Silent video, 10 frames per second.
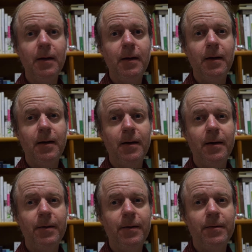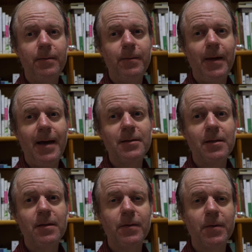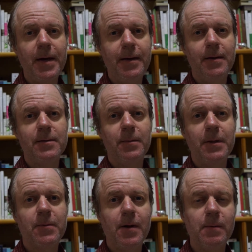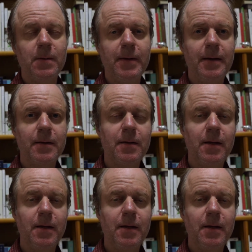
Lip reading: the adjective great is a bit problematical.